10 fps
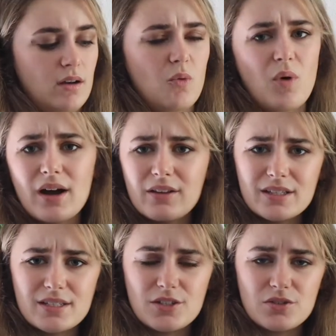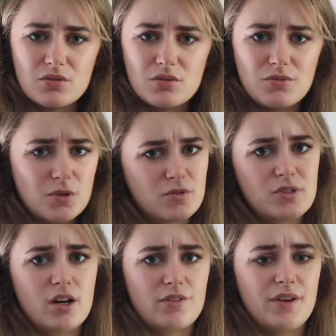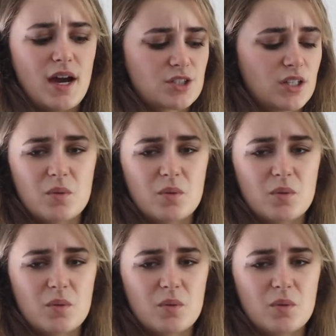a while into food photography, actually.